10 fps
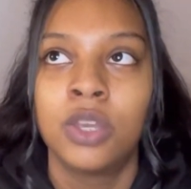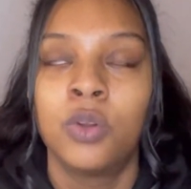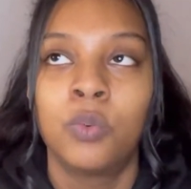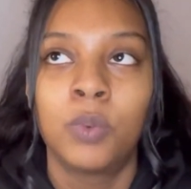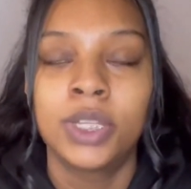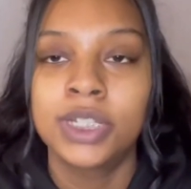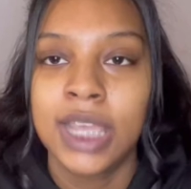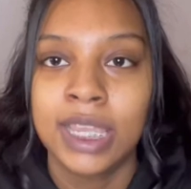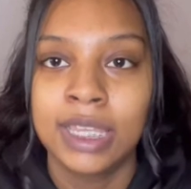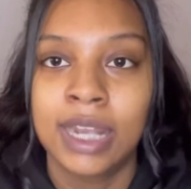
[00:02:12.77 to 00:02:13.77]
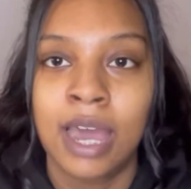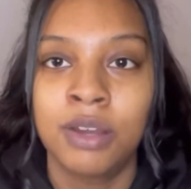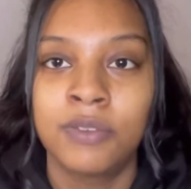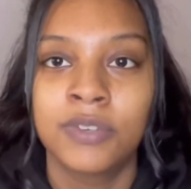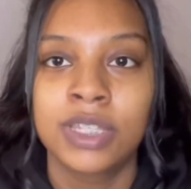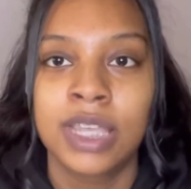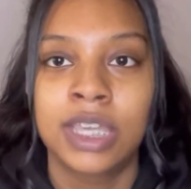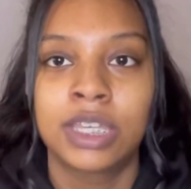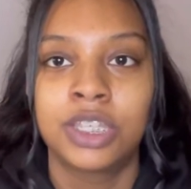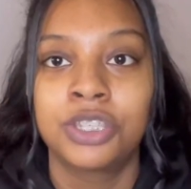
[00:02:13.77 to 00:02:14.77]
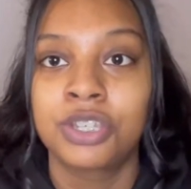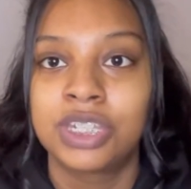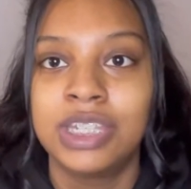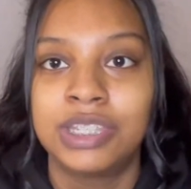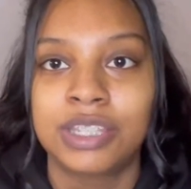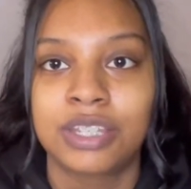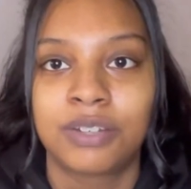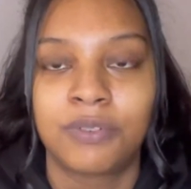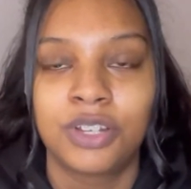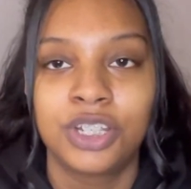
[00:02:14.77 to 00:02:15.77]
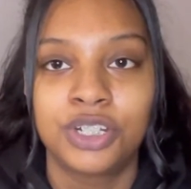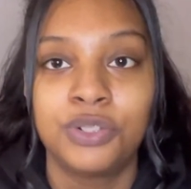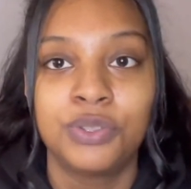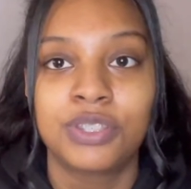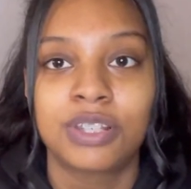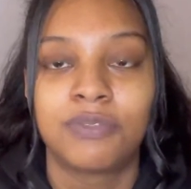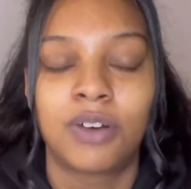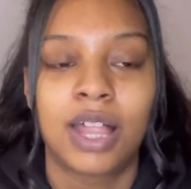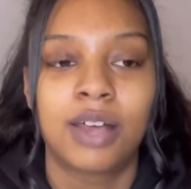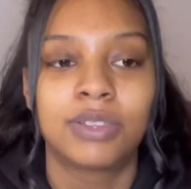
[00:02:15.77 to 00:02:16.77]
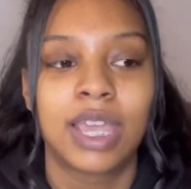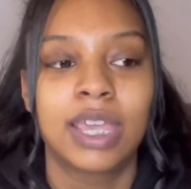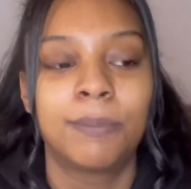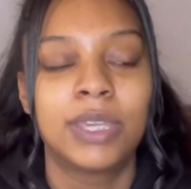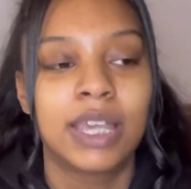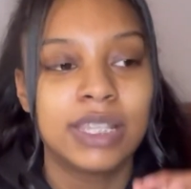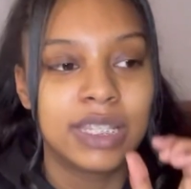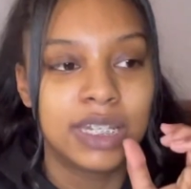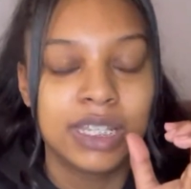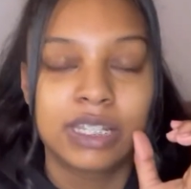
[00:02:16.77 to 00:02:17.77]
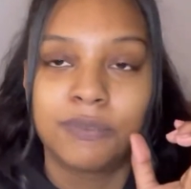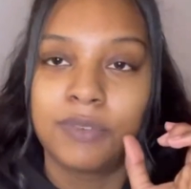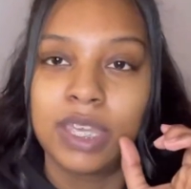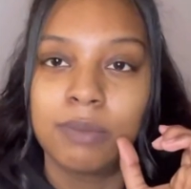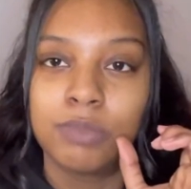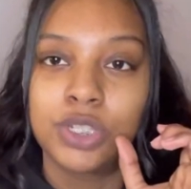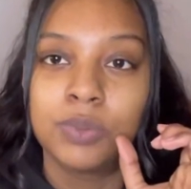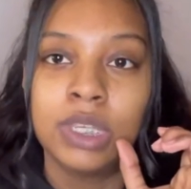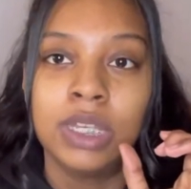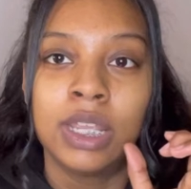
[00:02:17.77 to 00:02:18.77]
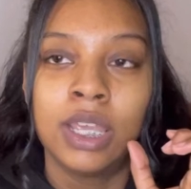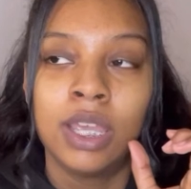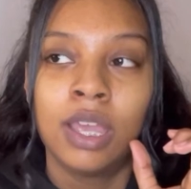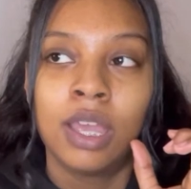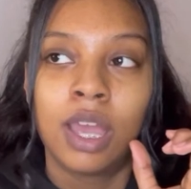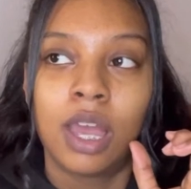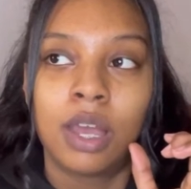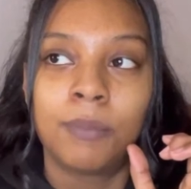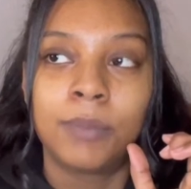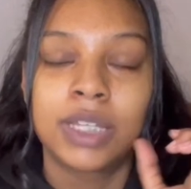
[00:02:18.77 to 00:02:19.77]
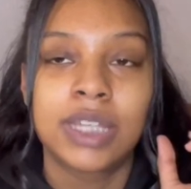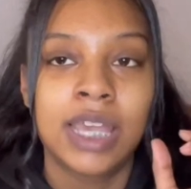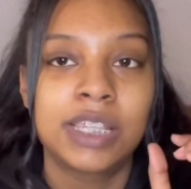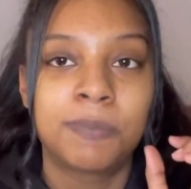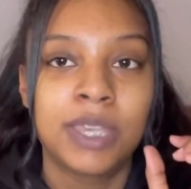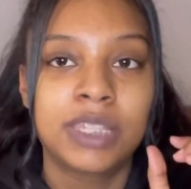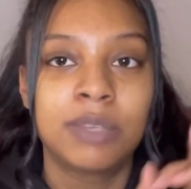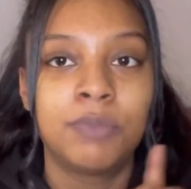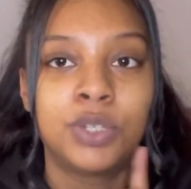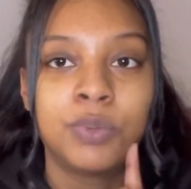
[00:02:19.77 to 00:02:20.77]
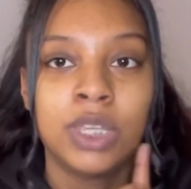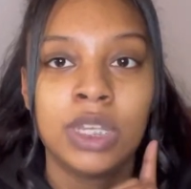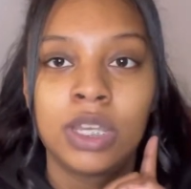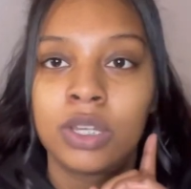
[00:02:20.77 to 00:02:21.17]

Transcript: when they're taking it out, it feels like your tooth is gonna fall out, like, because it needs to fit in between a tight space in between